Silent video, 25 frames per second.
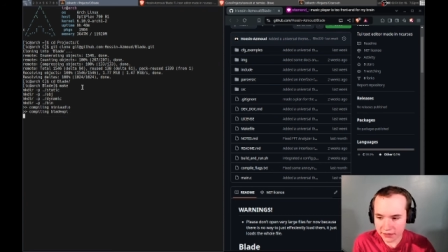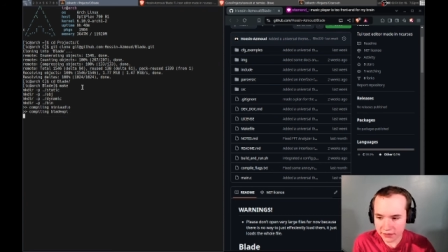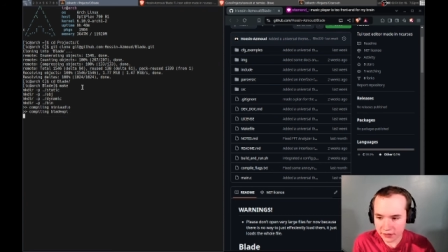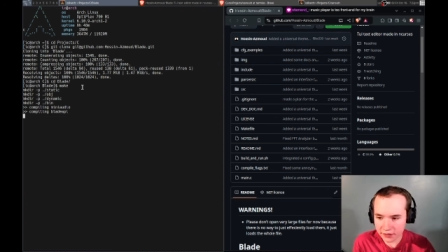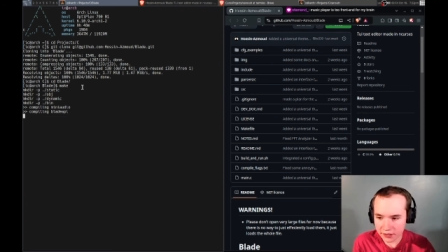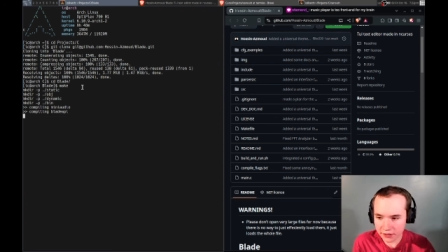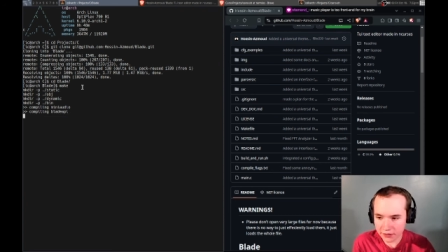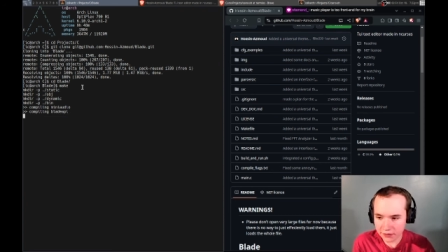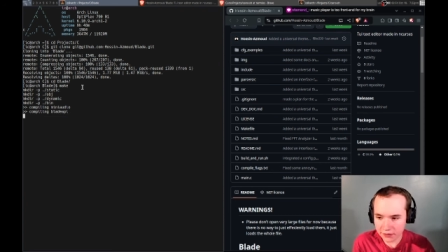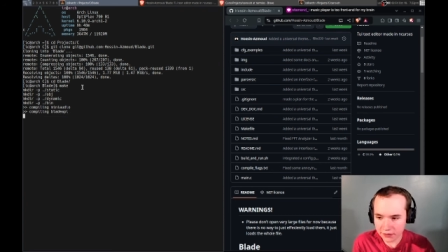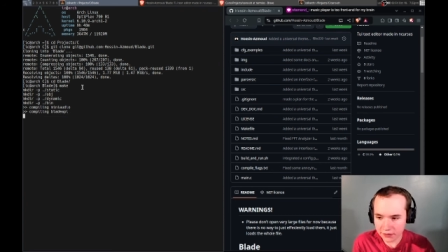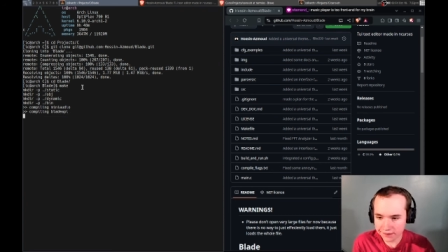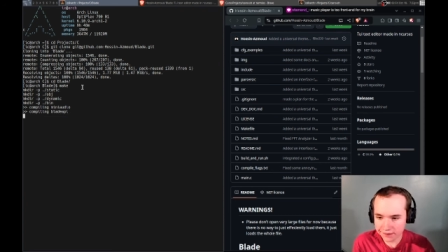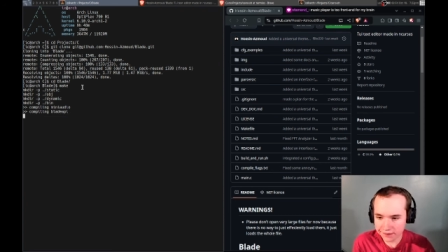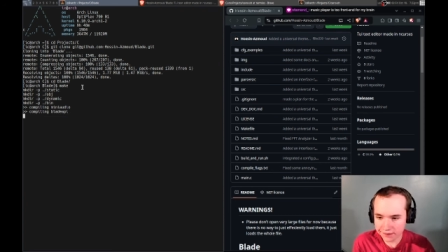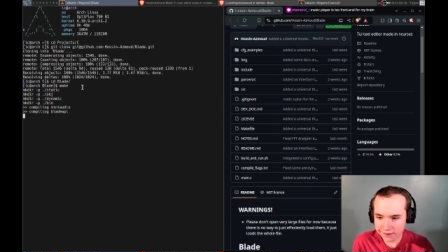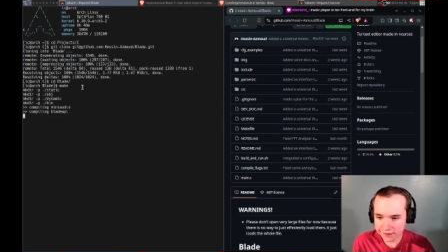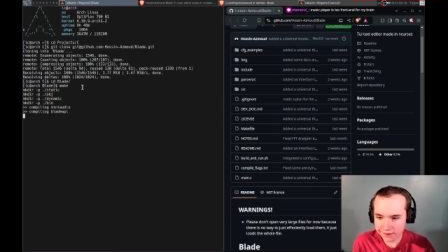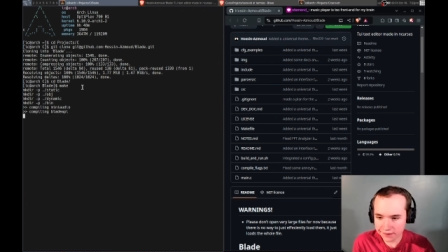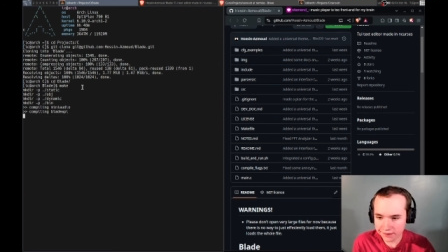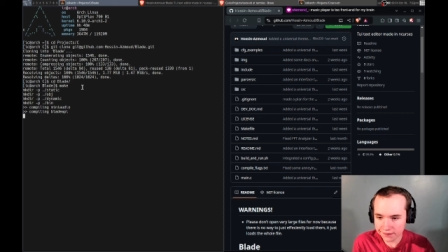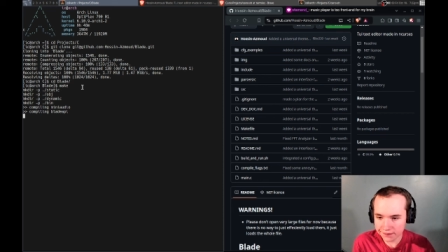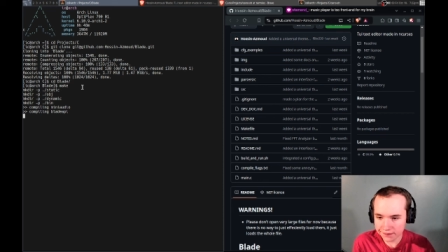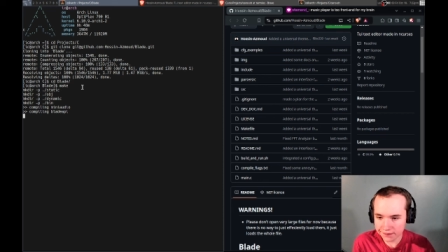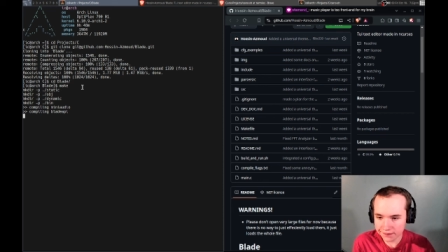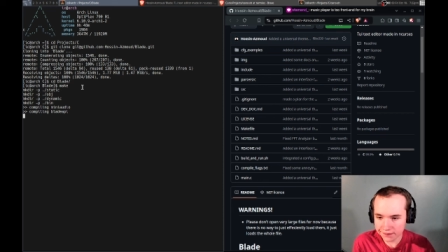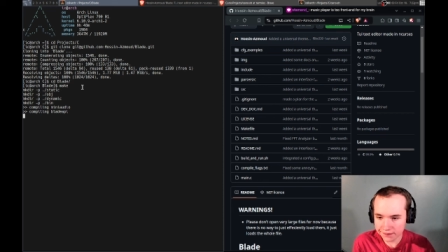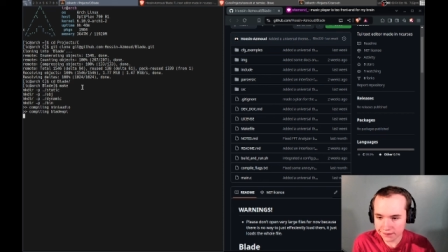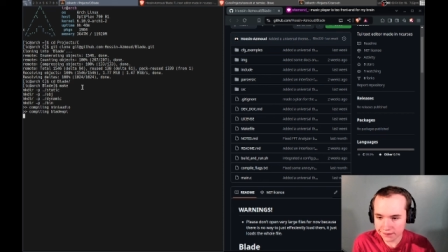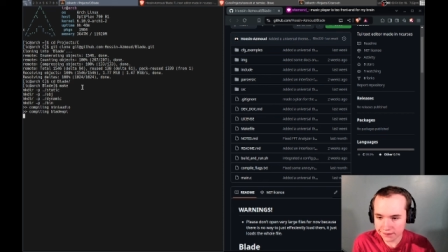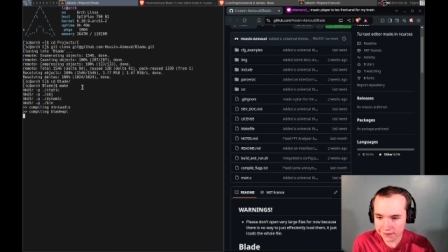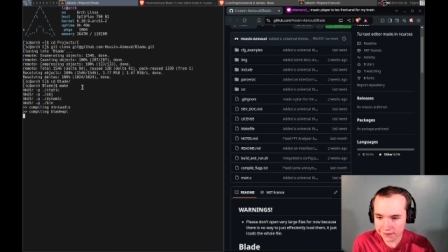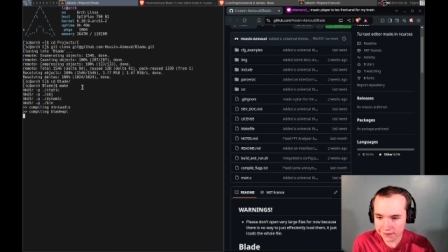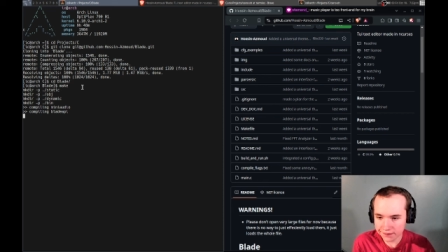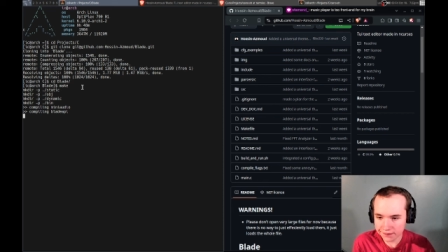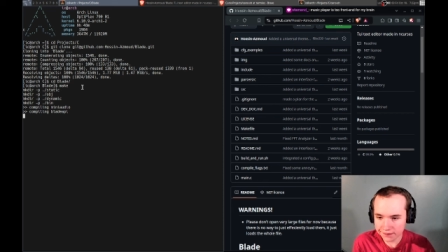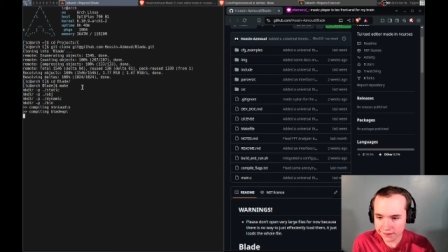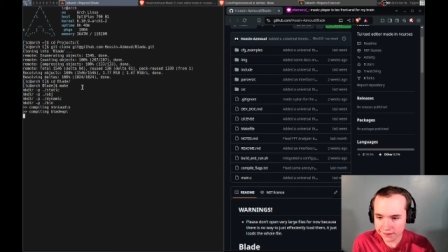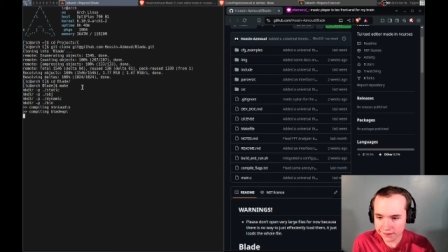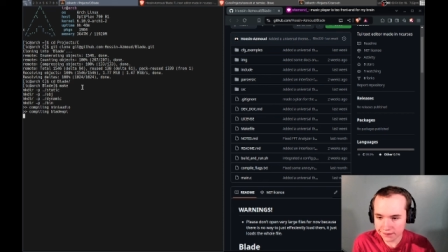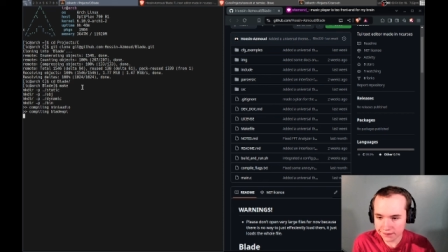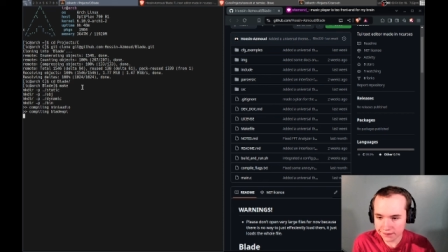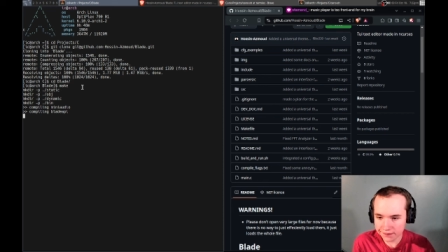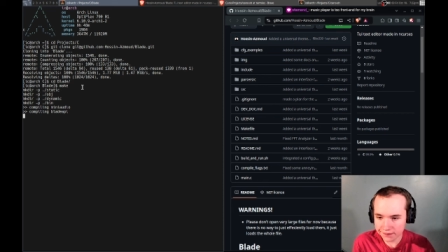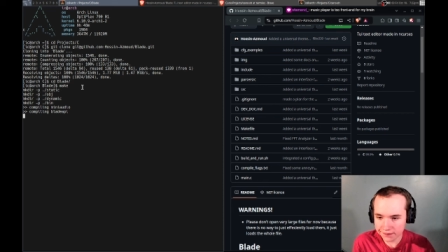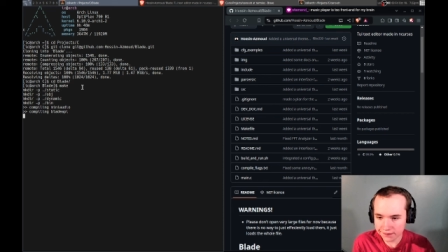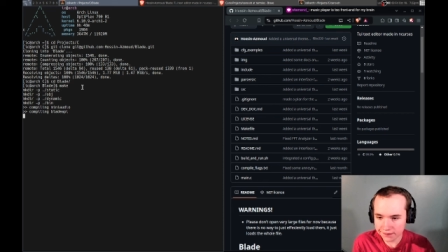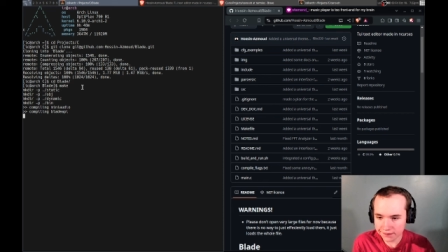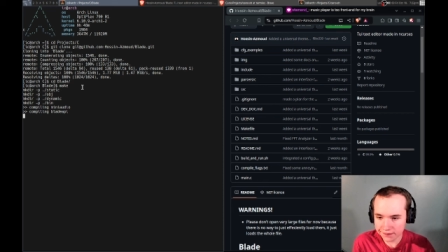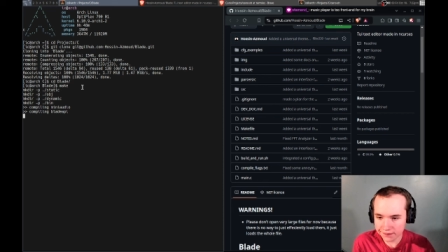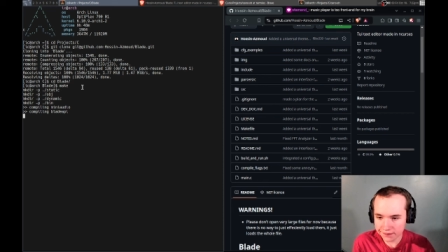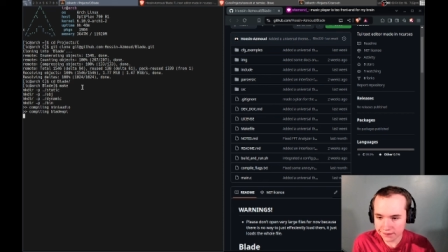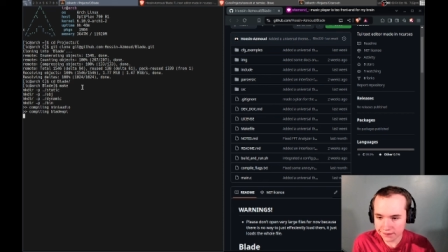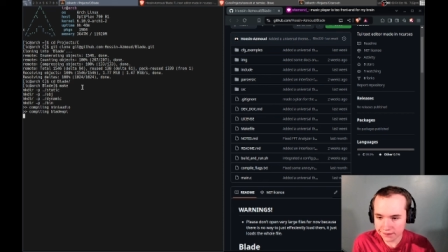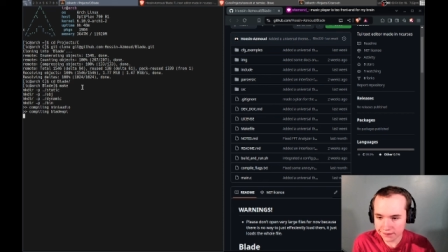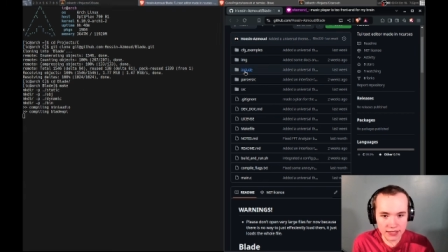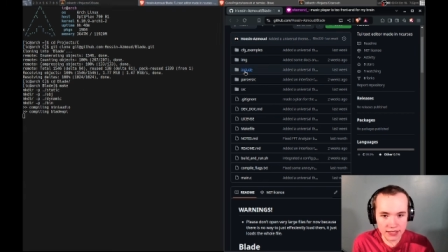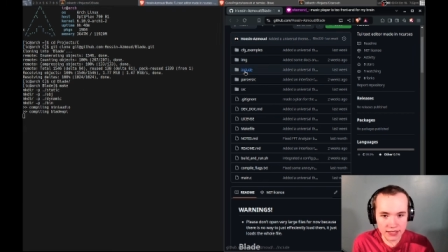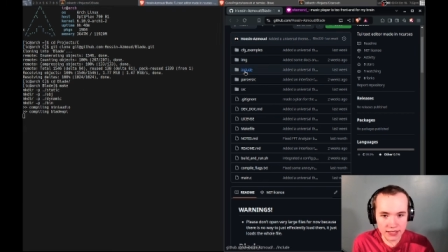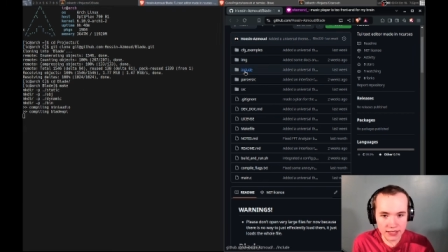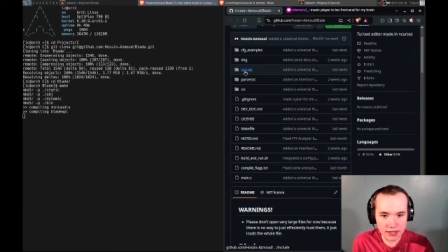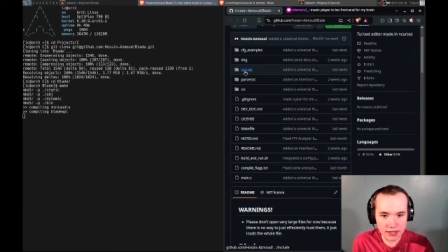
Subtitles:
there. Mini audio. Is that the